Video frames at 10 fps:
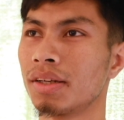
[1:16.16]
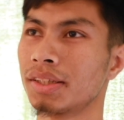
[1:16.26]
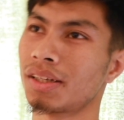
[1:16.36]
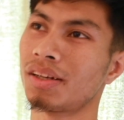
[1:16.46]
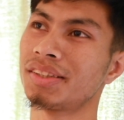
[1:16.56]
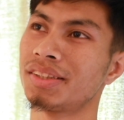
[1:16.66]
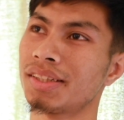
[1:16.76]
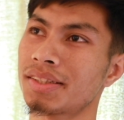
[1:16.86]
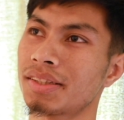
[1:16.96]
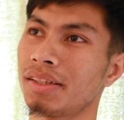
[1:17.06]
The
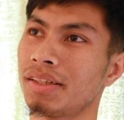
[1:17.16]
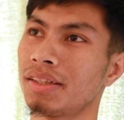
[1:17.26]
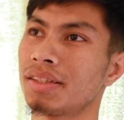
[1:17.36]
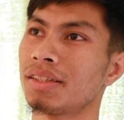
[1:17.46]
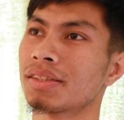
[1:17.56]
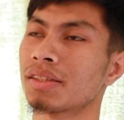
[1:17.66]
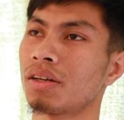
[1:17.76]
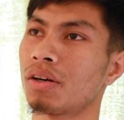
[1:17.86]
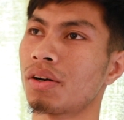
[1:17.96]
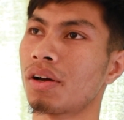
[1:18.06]
challenges is
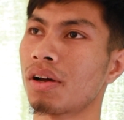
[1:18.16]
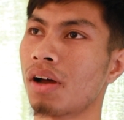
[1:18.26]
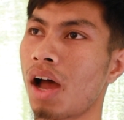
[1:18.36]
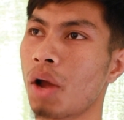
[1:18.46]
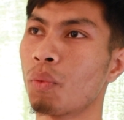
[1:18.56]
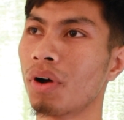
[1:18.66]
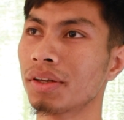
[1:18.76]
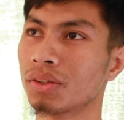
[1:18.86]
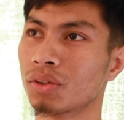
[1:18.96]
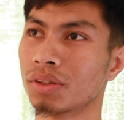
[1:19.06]
I
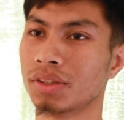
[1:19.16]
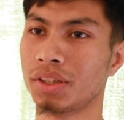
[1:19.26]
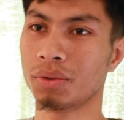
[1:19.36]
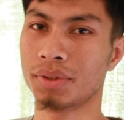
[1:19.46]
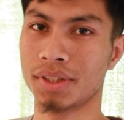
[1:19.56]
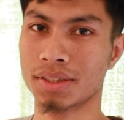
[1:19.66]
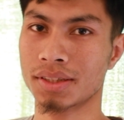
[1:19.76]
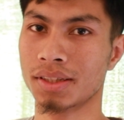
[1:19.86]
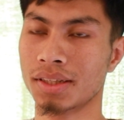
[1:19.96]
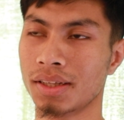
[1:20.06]
want to continue
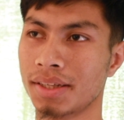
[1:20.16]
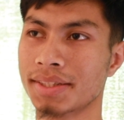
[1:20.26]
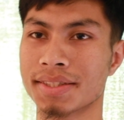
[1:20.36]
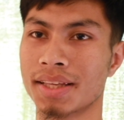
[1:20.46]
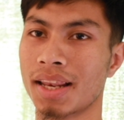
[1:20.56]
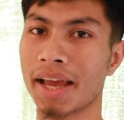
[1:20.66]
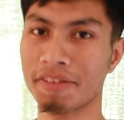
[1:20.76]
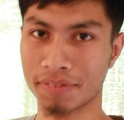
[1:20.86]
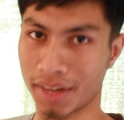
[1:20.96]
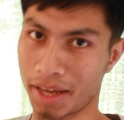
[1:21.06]
this. This is a
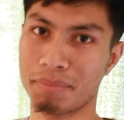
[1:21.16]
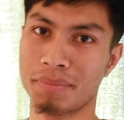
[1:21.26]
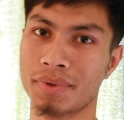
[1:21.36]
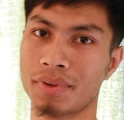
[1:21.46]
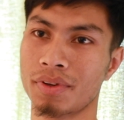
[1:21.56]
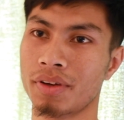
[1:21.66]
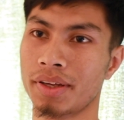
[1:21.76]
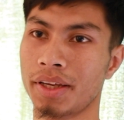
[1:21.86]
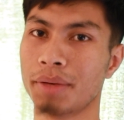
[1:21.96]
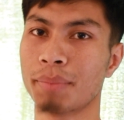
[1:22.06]
lifetime
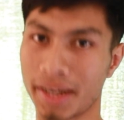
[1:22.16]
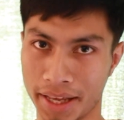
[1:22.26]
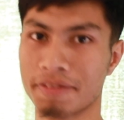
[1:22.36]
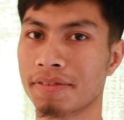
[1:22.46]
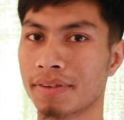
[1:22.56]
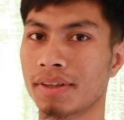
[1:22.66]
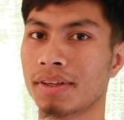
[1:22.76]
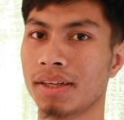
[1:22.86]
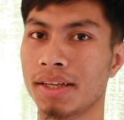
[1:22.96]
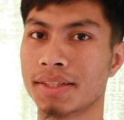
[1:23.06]
in my life.
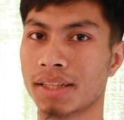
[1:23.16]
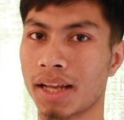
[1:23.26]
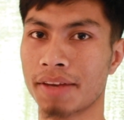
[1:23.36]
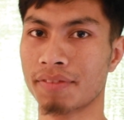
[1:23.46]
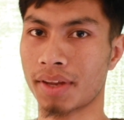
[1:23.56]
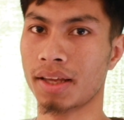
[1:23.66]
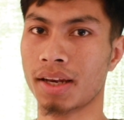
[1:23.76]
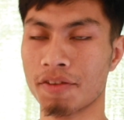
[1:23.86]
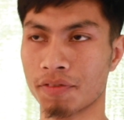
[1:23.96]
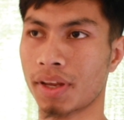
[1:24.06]
It's like a
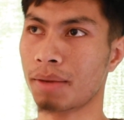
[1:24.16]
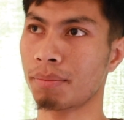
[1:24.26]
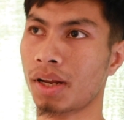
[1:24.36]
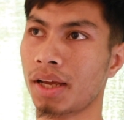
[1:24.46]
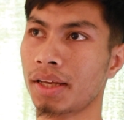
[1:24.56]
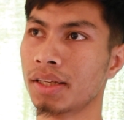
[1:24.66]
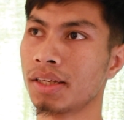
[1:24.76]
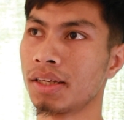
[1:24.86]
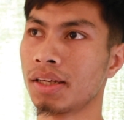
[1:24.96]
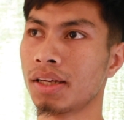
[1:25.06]
lifetime, like
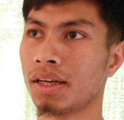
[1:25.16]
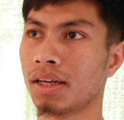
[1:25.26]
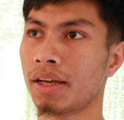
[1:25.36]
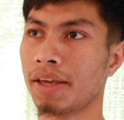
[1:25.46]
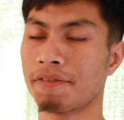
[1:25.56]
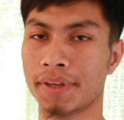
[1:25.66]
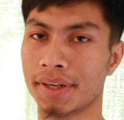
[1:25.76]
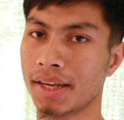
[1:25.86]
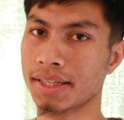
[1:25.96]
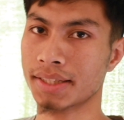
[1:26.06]
a
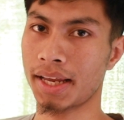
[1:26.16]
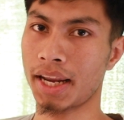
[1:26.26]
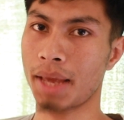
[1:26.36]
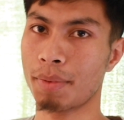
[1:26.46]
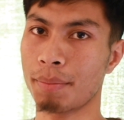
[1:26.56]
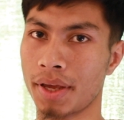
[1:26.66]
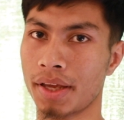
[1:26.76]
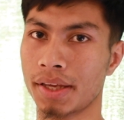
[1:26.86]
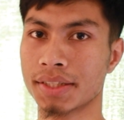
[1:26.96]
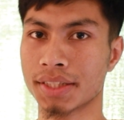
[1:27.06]
fitness and
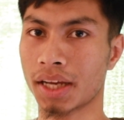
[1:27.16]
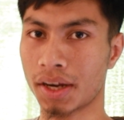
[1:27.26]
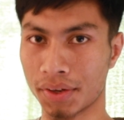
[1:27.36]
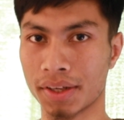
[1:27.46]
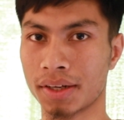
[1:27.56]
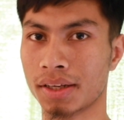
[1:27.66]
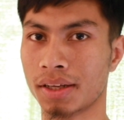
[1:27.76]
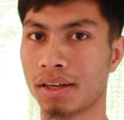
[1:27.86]
MMA. It's a career.